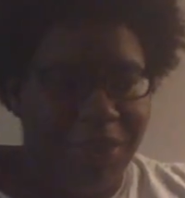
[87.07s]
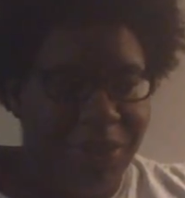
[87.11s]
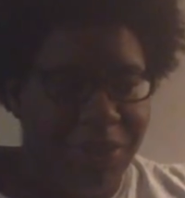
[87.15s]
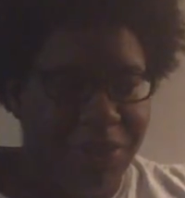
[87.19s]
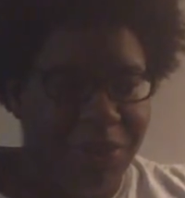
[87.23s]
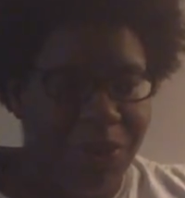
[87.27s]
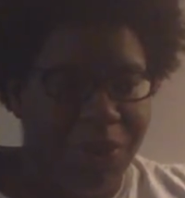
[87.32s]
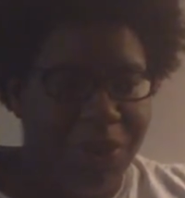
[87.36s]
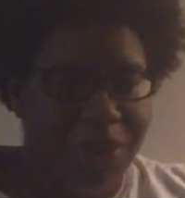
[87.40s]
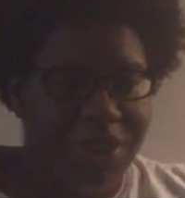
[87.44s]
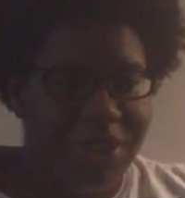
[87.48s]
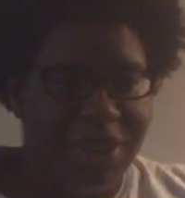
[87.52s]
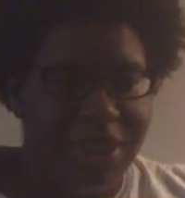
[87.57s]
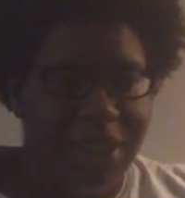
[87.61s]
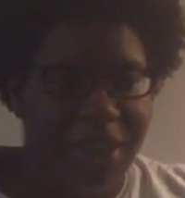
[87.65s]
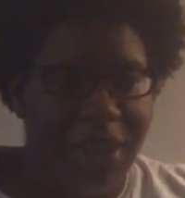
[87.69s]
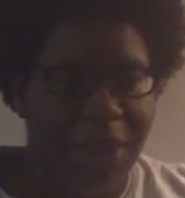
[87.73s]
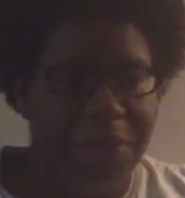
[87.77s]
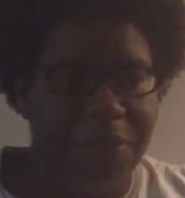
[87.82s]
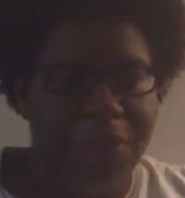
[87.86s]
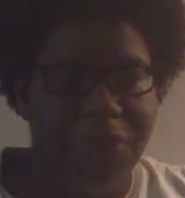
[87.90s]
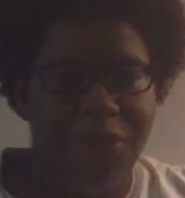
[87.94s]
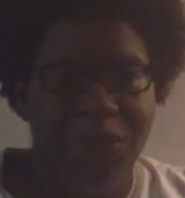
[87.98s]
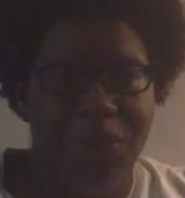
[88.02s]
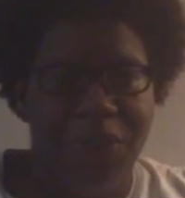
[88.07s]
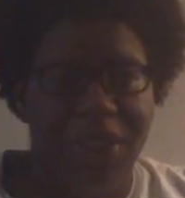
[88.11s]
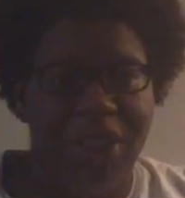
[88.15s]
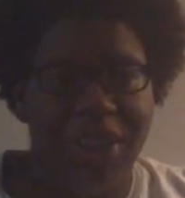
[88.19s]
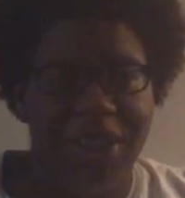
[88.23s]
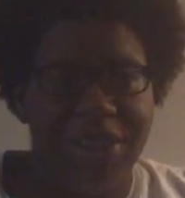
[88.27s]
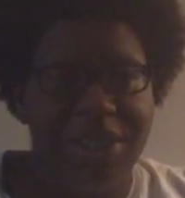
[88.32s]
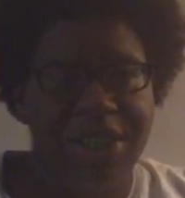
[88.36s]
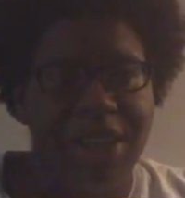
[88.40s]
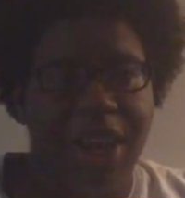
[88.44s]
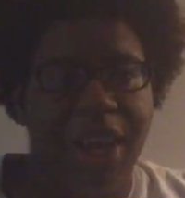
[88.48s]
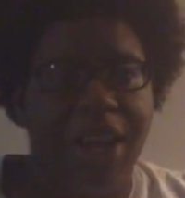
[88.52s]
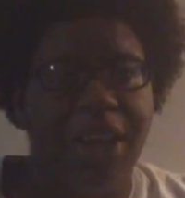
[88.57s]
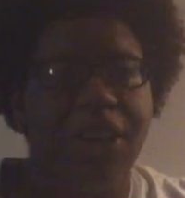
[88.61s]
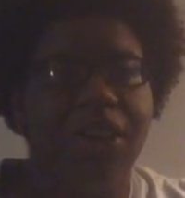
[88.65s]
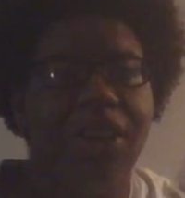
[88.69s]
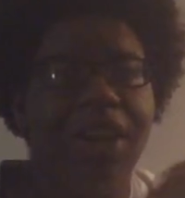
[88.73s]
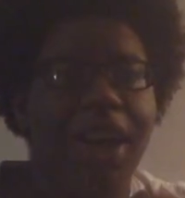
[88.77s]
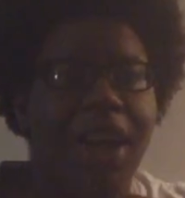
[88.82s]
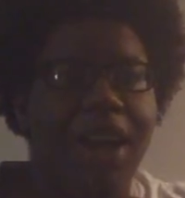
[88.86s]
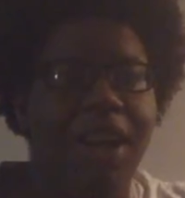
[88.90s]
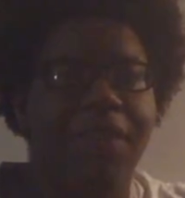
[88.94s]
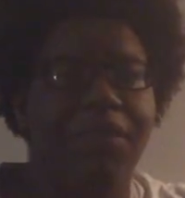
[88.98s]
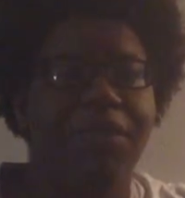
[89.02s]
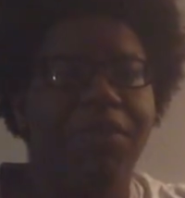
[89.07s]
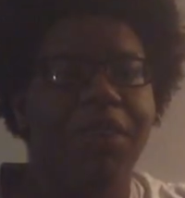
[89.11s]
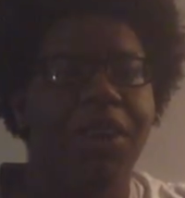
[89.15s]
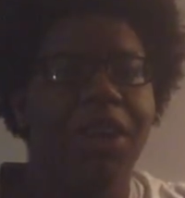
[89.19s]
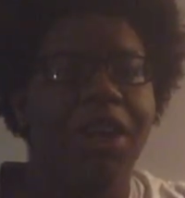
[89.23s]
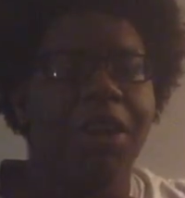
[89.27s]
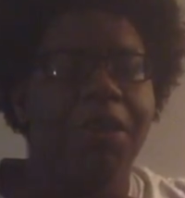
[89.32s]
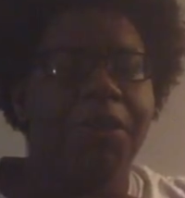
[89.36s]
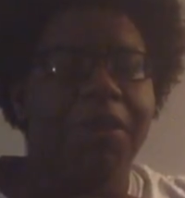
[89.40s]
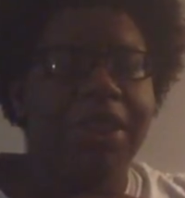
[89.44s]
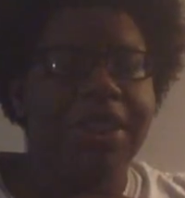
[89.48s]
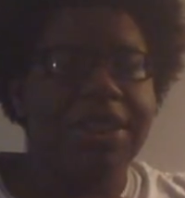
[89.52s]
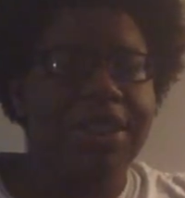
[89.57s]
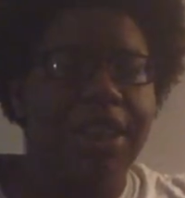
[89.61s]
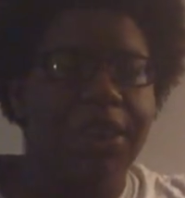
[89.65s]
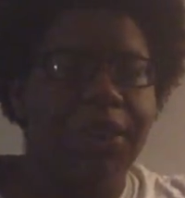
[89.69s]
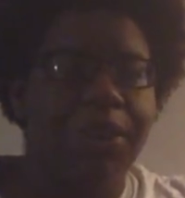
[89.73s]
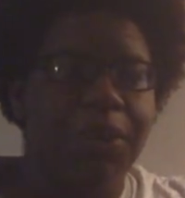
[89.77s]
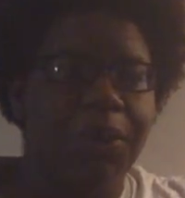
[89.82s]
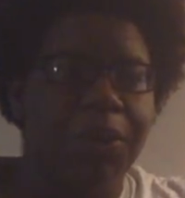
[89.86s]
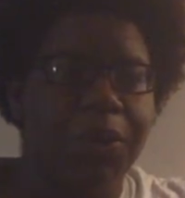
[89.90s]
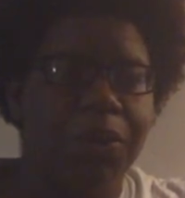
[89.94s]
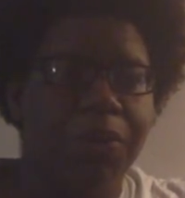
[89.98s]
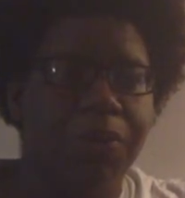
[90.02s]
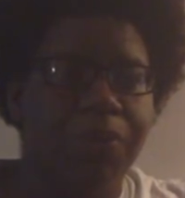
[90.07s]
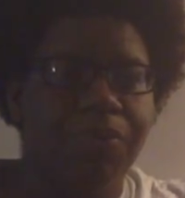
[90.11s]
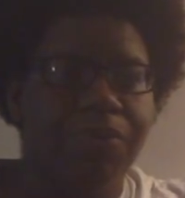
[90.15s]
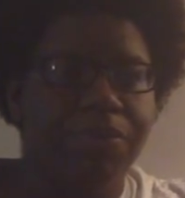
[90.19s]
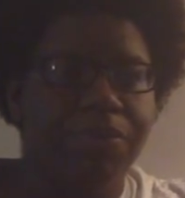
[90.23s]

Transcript: towards the opportunities that I could have, because I know